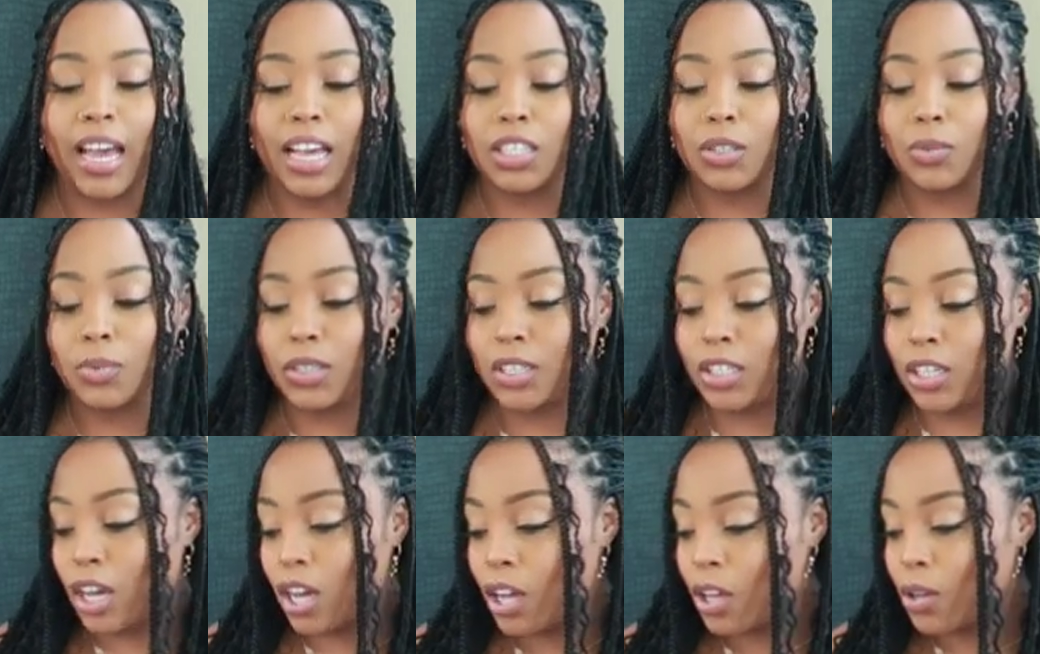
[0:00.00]
as we
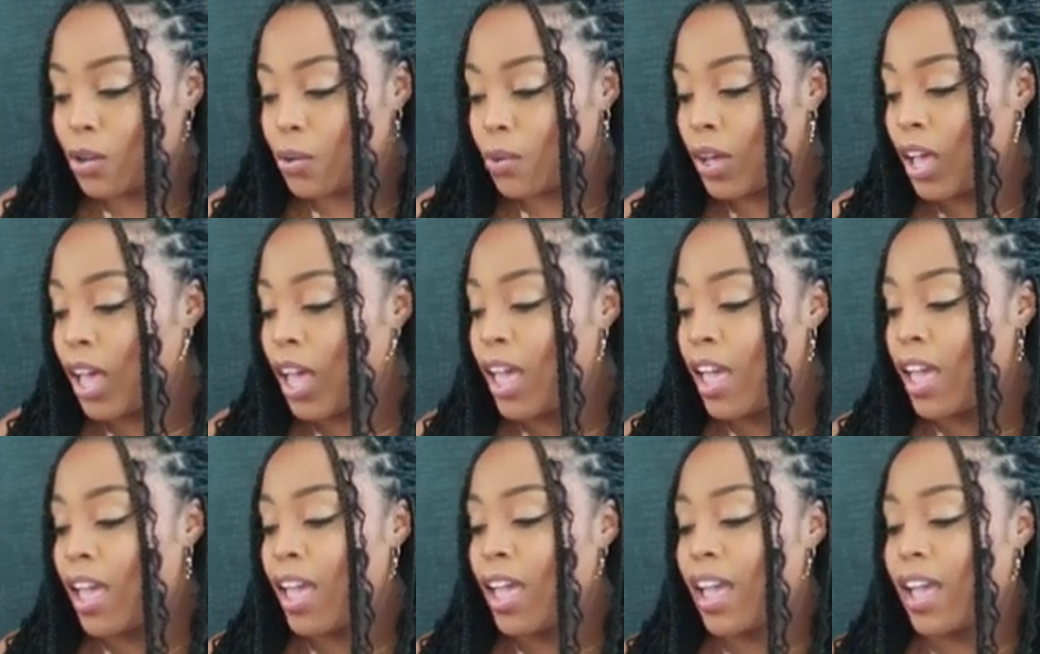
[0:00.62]
know,
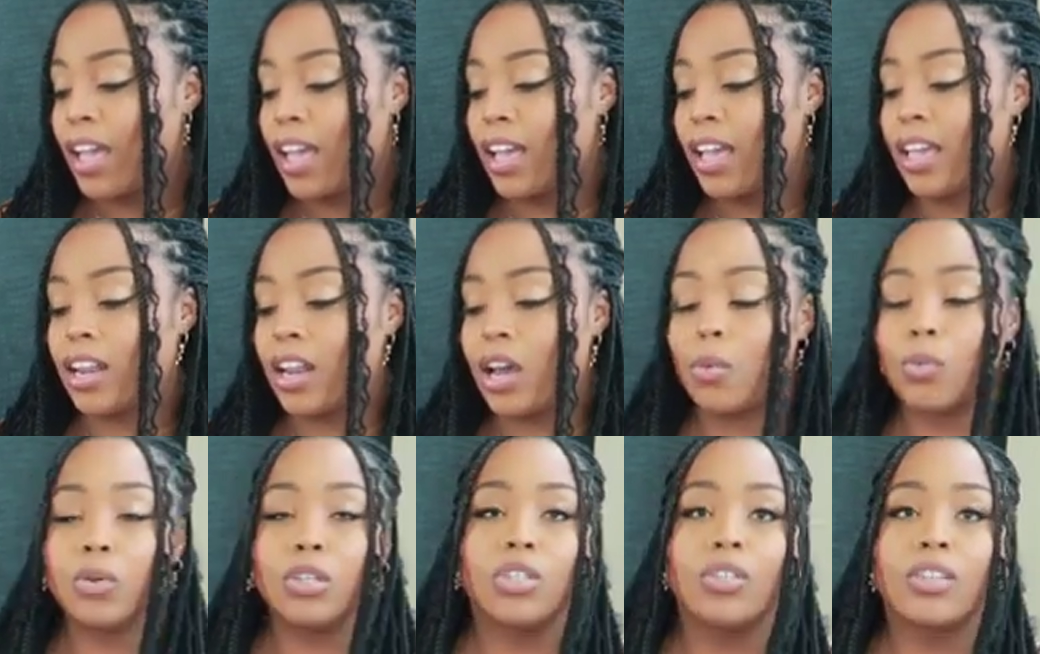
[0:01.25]
and
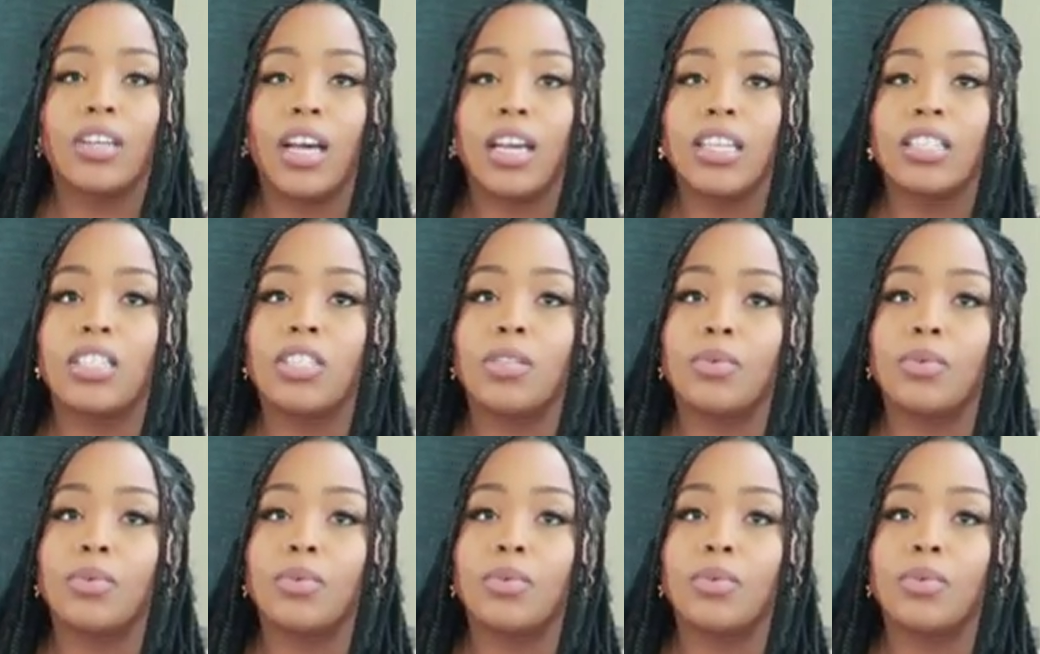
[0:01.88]
I want you guys